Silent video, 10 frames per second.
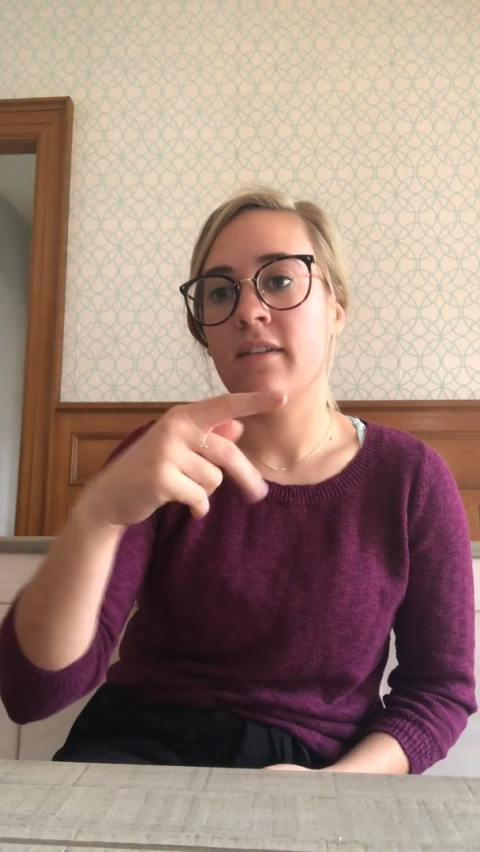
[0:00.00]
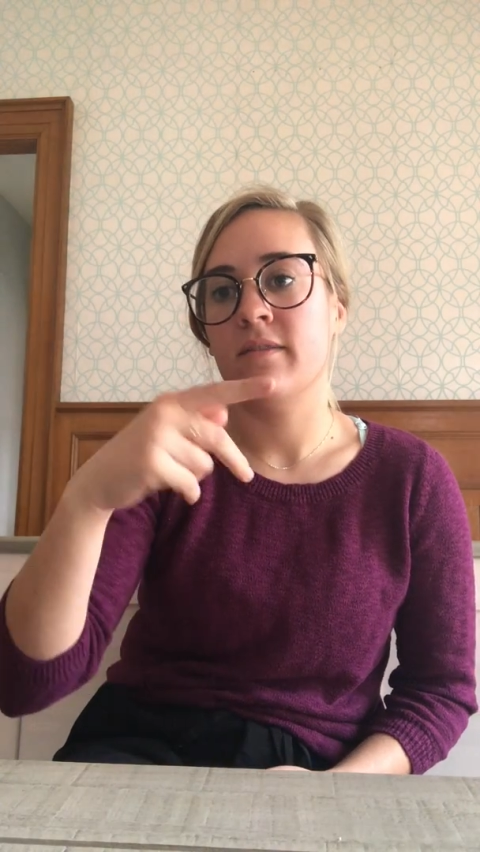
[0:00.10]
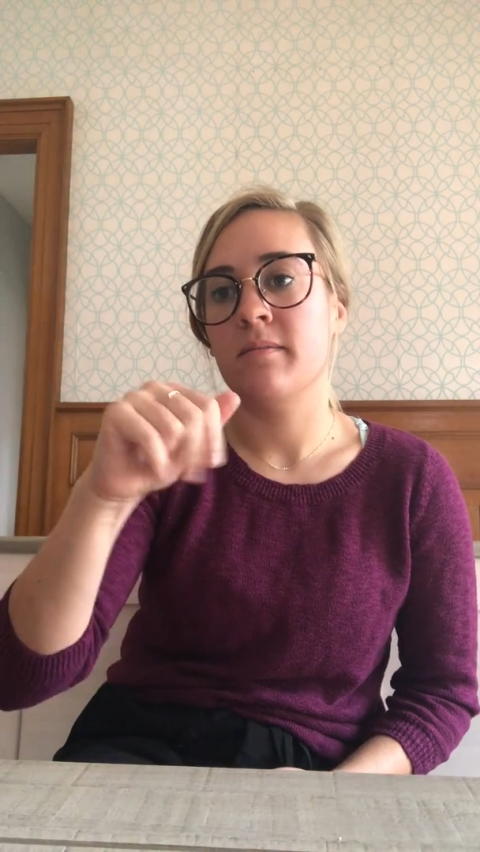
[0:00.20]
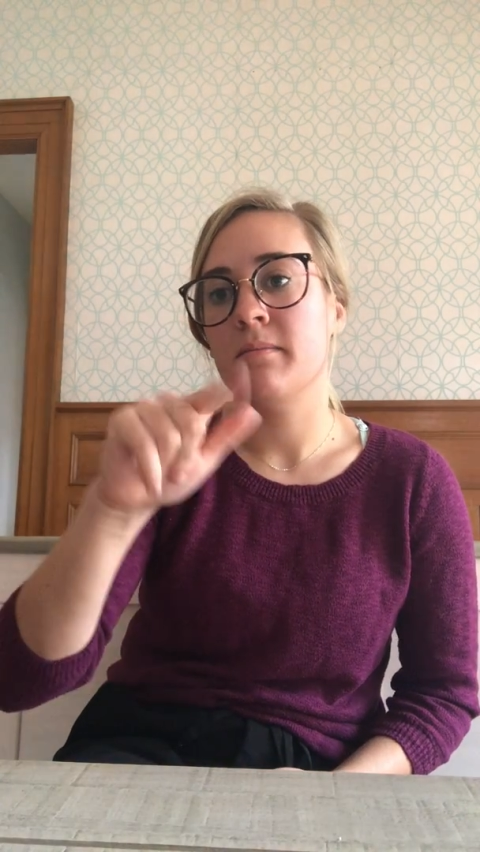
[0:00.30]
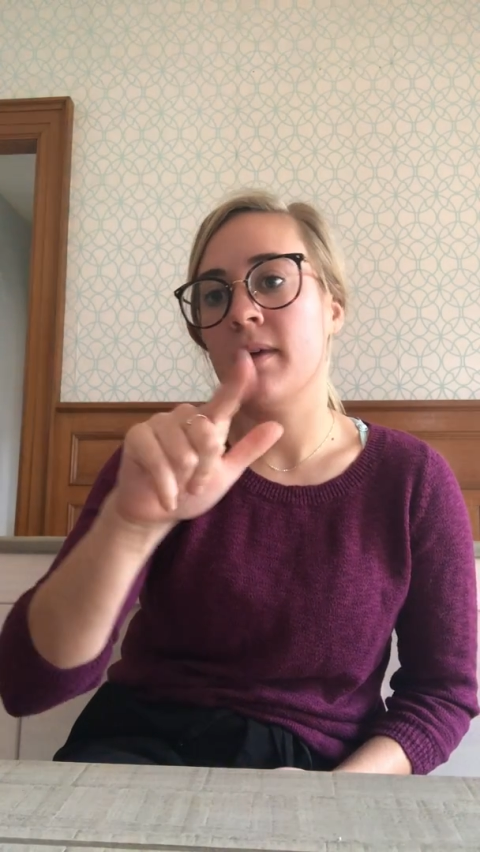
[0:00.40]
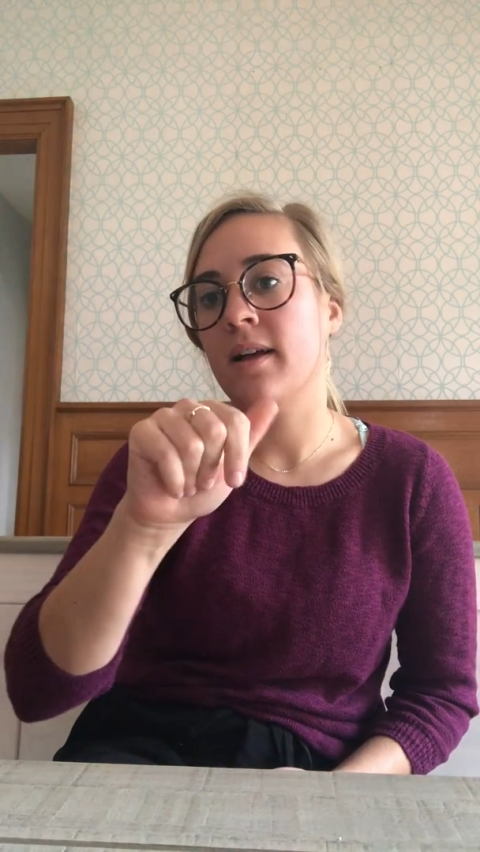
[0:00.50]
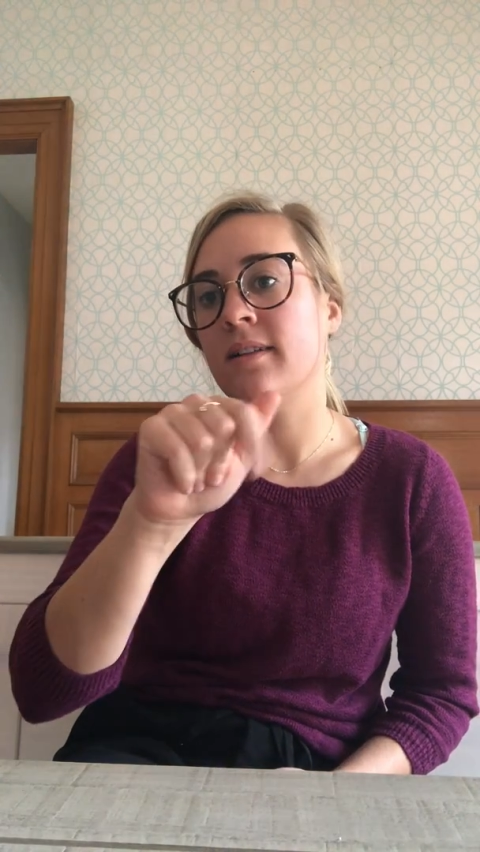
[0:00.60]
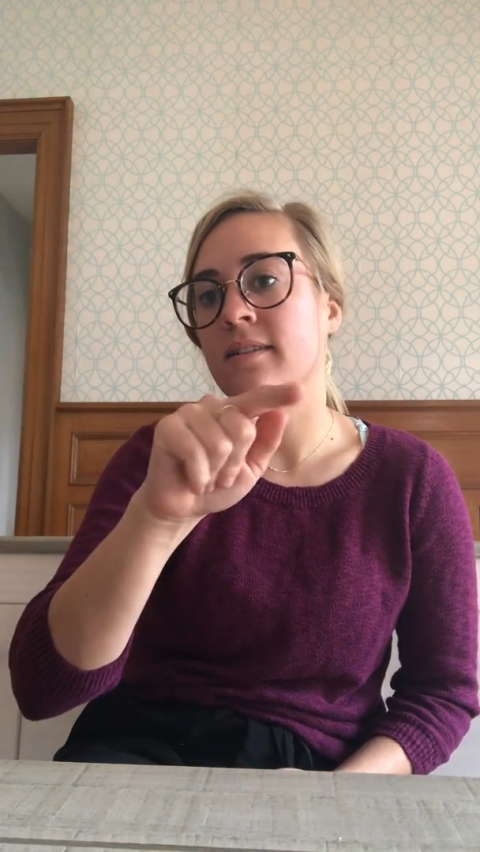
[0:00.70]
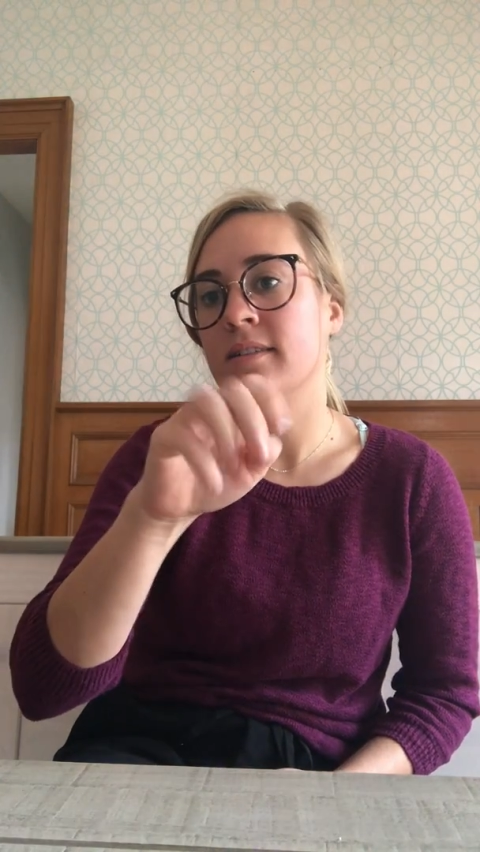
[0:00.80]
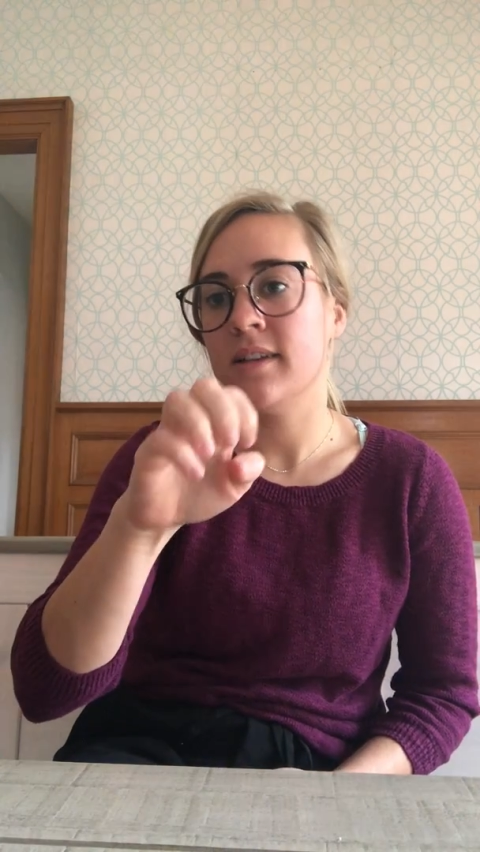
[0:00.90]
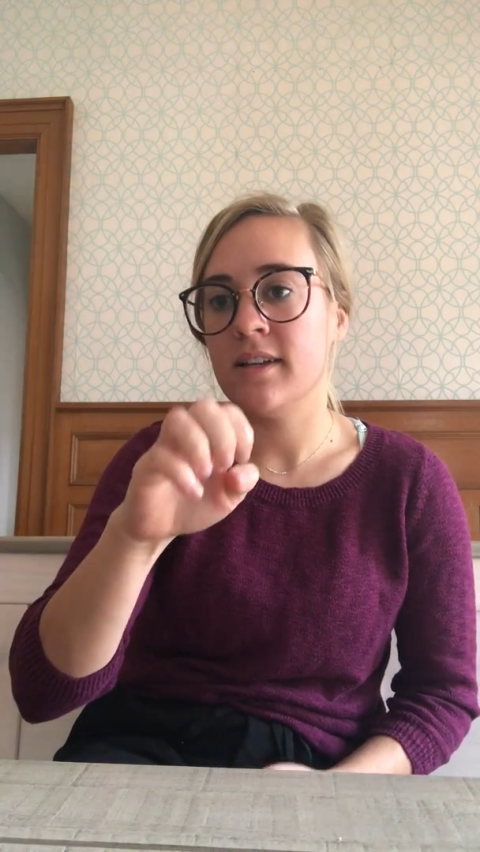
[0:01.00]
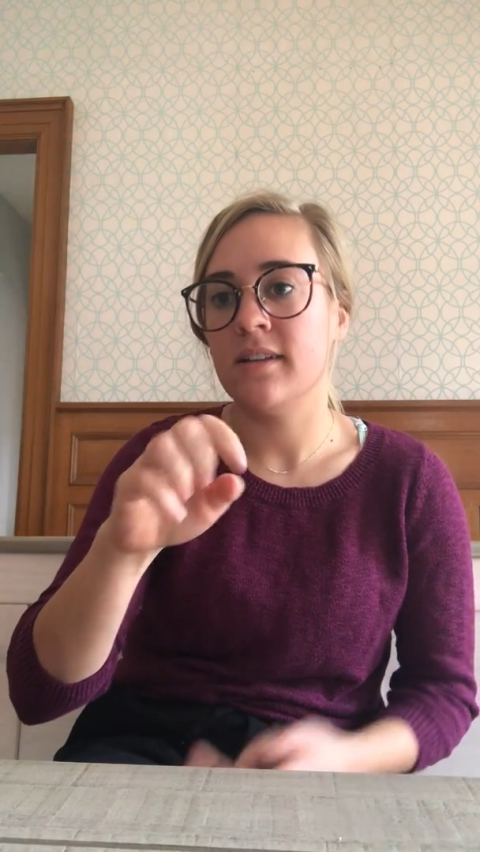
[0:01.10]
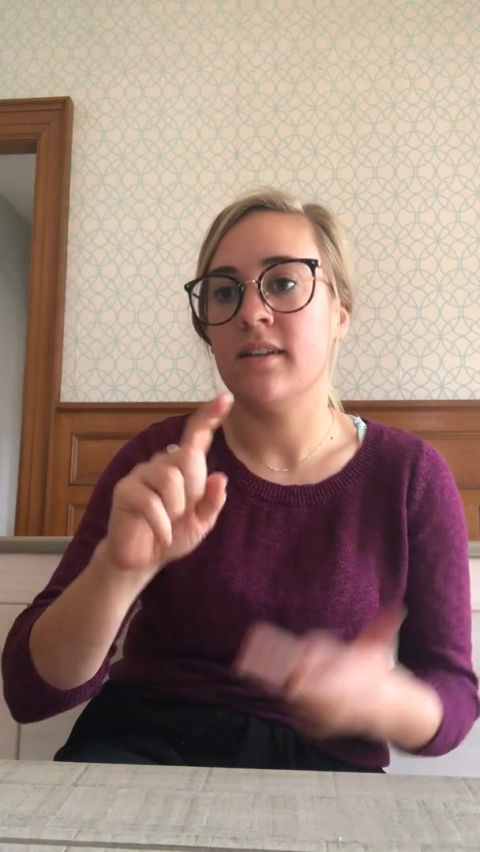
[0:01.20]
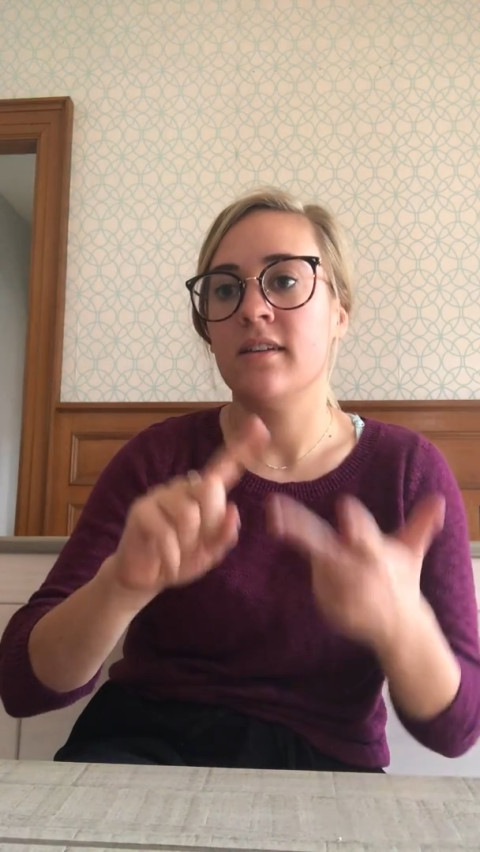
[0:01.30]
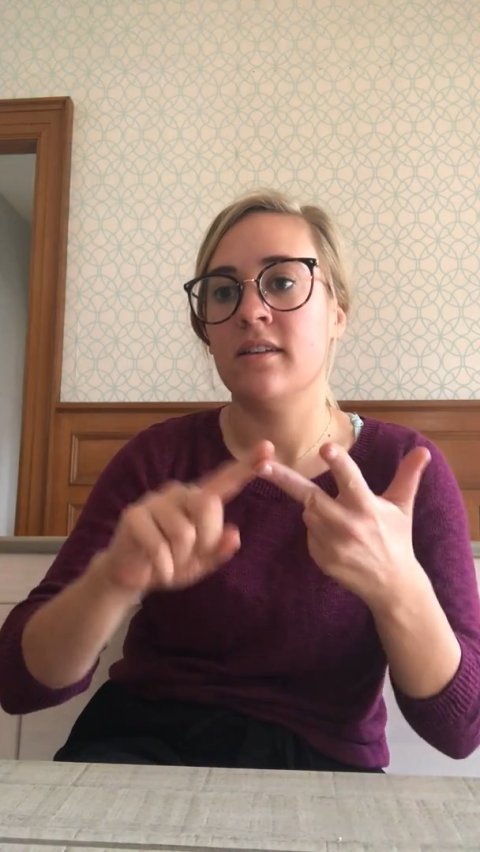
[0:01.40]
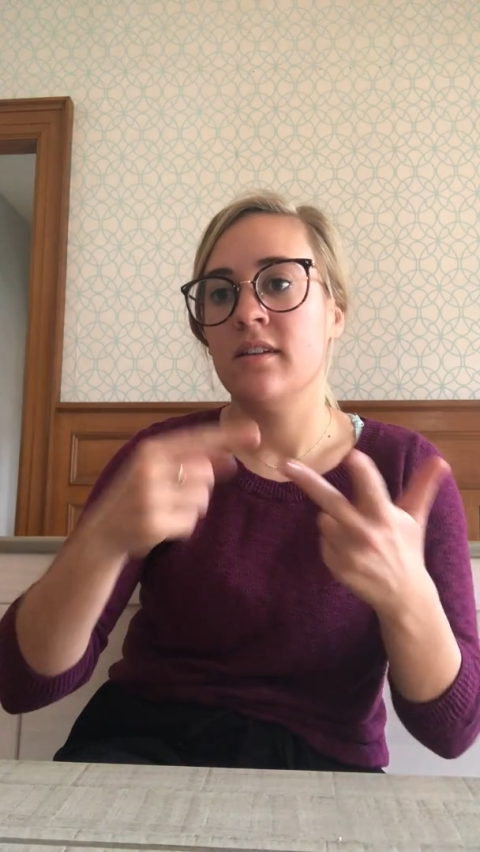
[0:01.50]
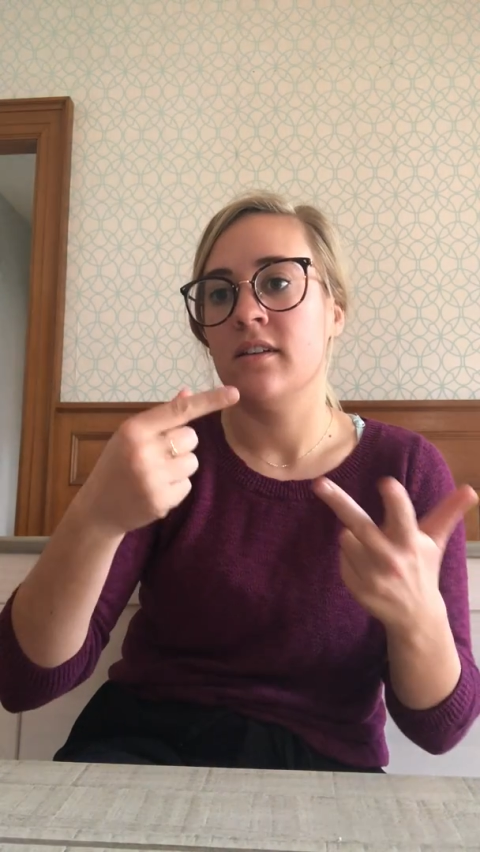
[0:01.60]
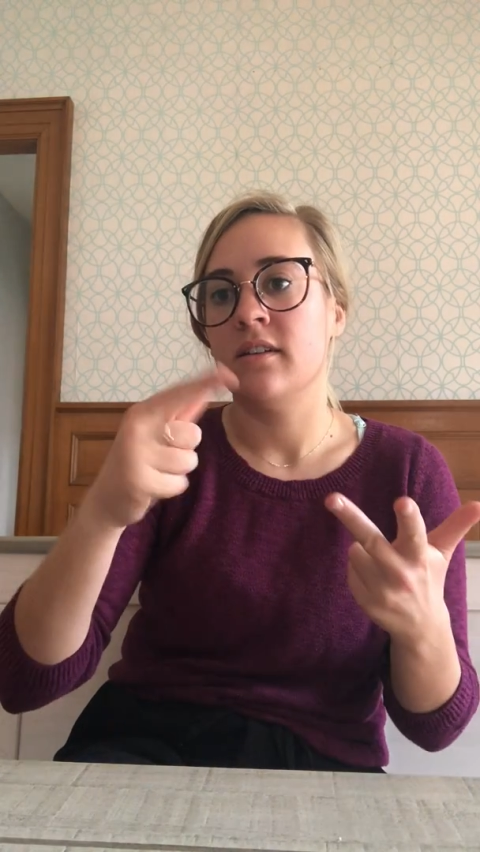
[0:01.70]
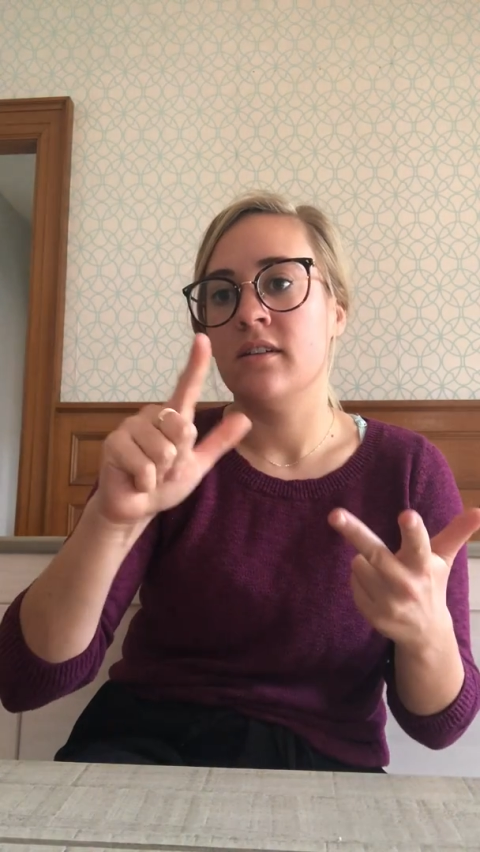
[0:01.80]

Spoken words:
caused by a low posterior